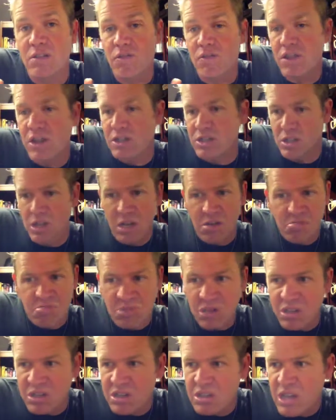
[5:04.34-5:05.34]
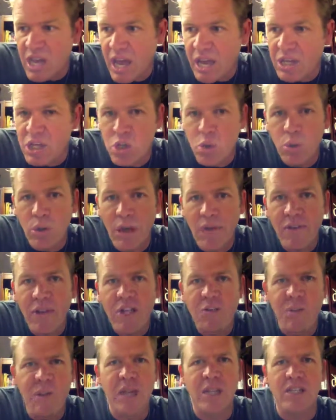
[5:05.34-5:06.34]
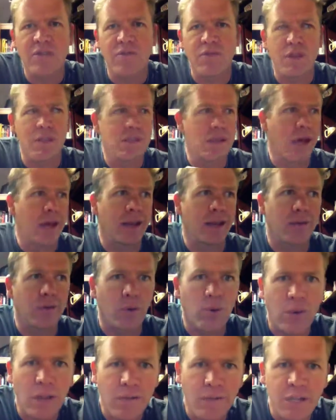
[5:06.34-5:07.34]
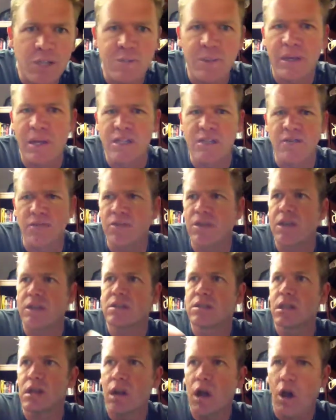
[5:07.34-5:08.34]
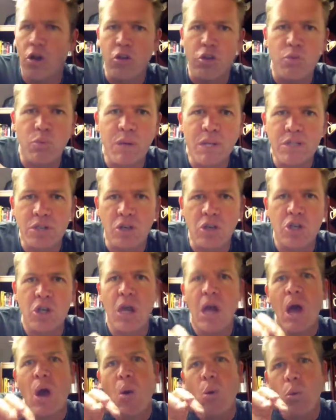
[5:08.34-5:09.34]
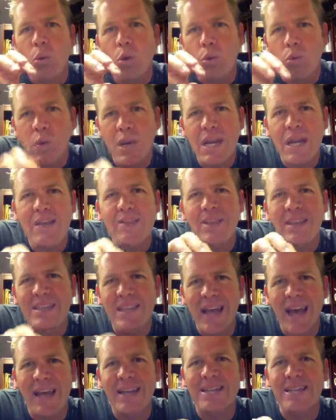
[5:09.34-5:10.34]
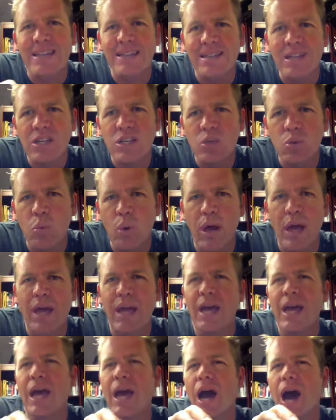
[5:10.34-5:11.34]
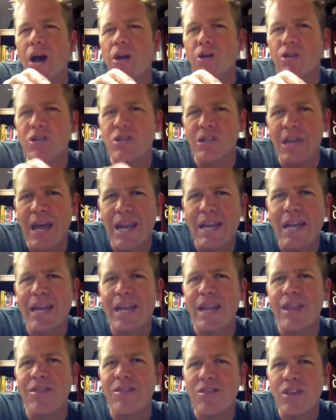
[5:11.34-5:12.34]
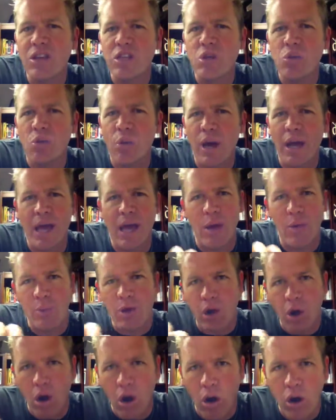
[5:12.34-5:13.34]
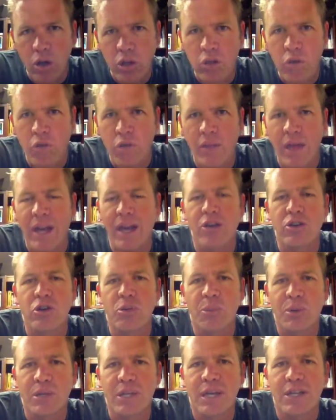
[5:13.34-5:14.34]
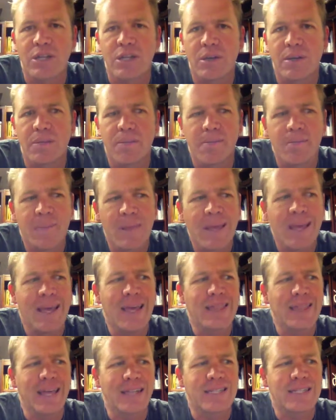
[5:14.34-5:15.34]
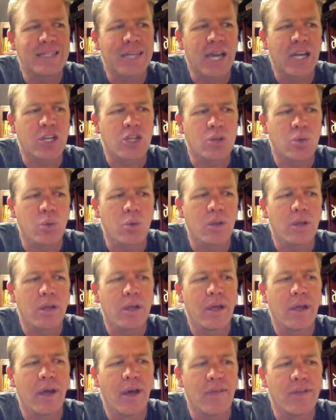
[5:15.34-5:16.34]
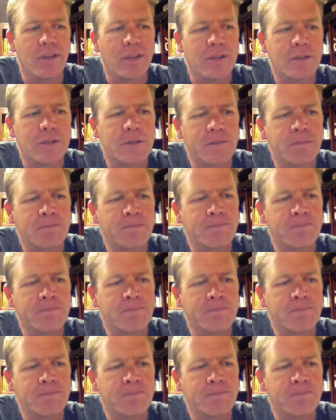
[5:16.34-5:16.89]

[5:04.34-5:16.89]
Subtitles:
of this contextual evidence, because of this anecdotal evidence, because of this other research. We're reading the text in this way, understanding it in this way, and we argue for that interpretation. That's textual evidence.